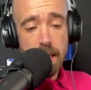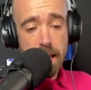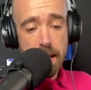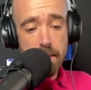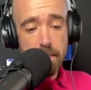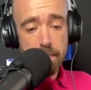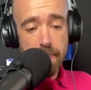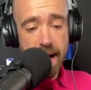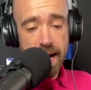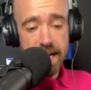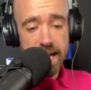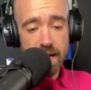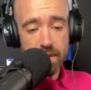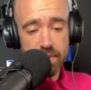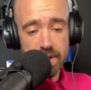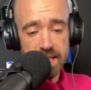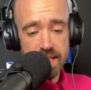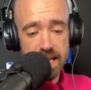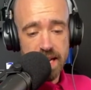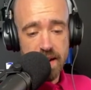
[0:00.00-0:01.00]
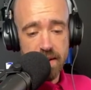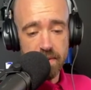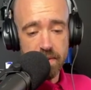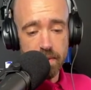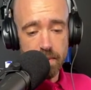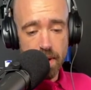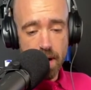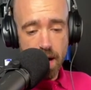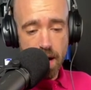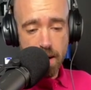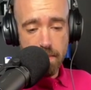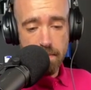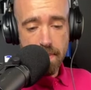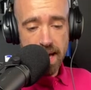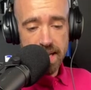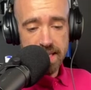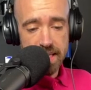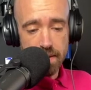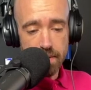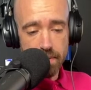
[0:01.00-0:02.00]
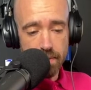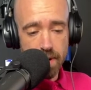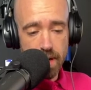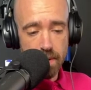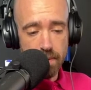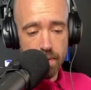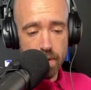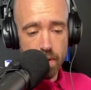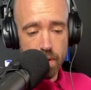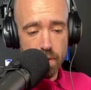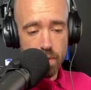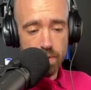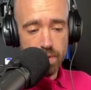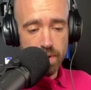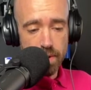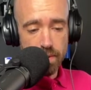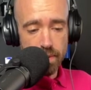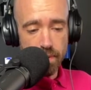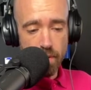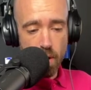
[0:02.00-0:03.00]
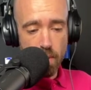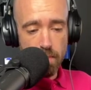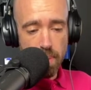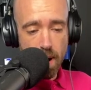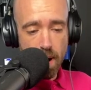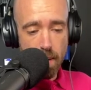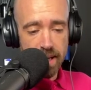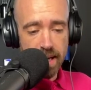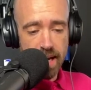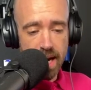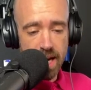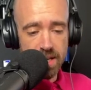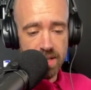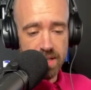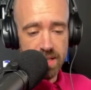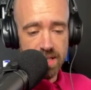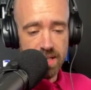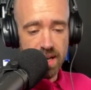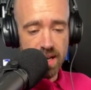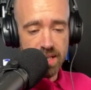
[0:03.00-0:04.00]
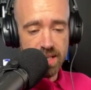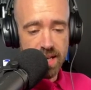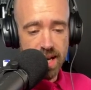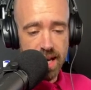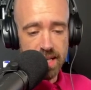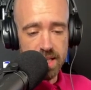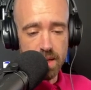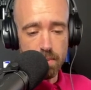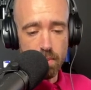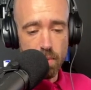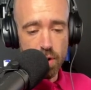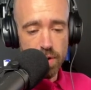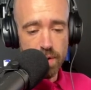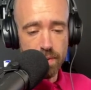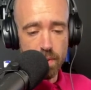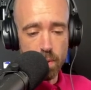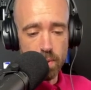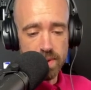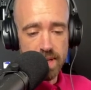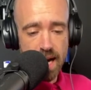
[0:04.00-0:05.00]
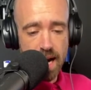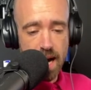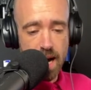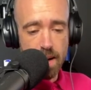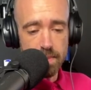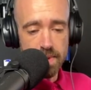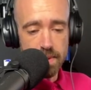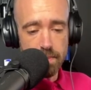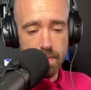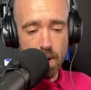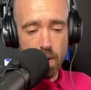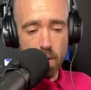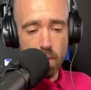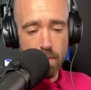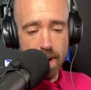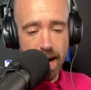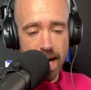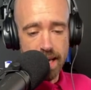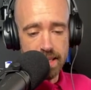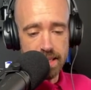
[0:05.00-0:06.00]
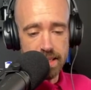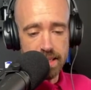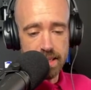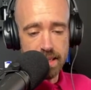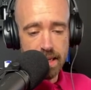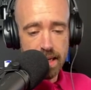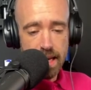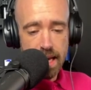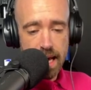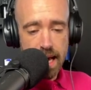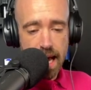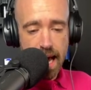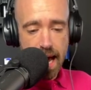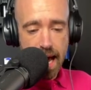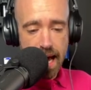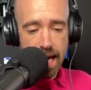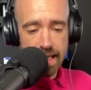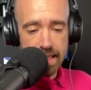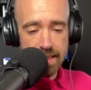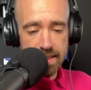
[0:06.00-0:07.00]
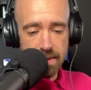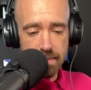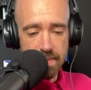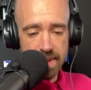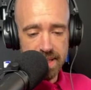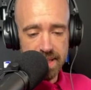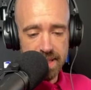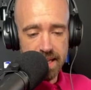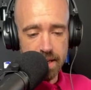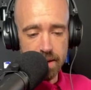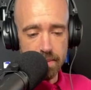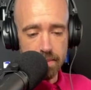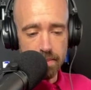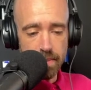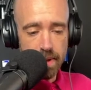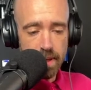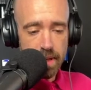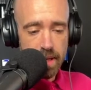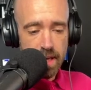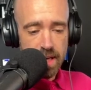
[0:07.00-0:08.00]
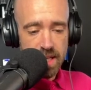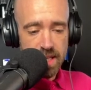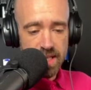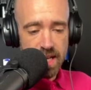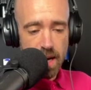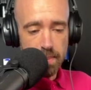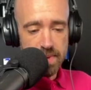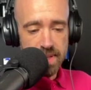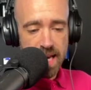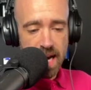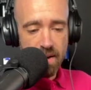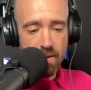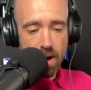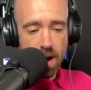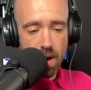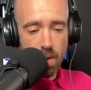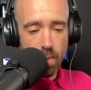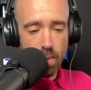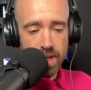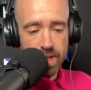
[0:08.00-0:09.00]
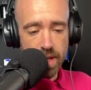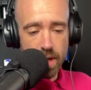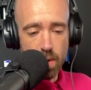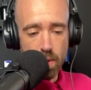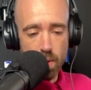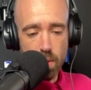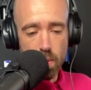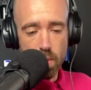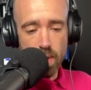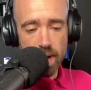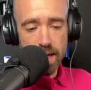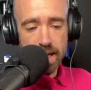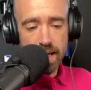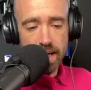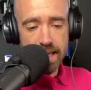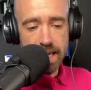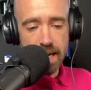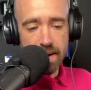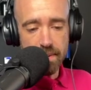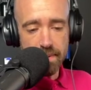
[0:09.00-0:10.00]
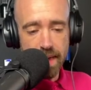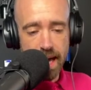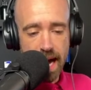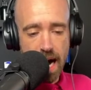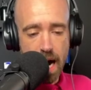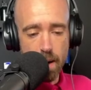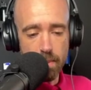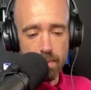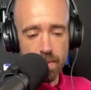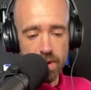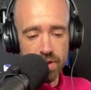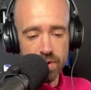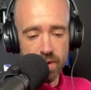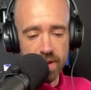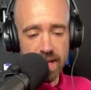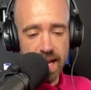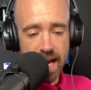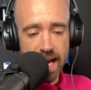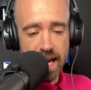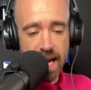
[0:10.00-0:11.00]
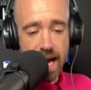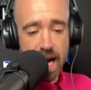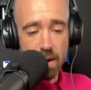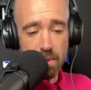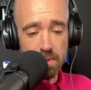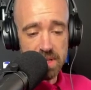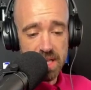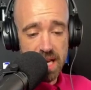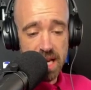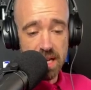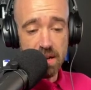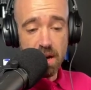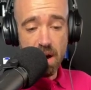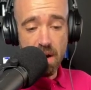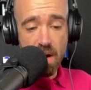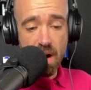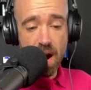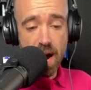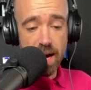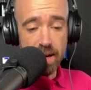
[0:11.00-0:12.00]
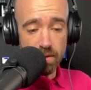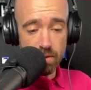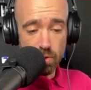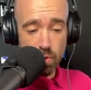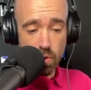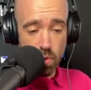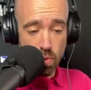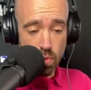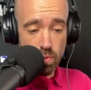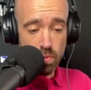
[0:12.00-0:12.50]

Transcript: Pain has received massive reviews from publications such as the Moshville Times, Metal Man's, and Metillium. Subterra, which they all give the album a solid 8 out of 10. Alright, cool.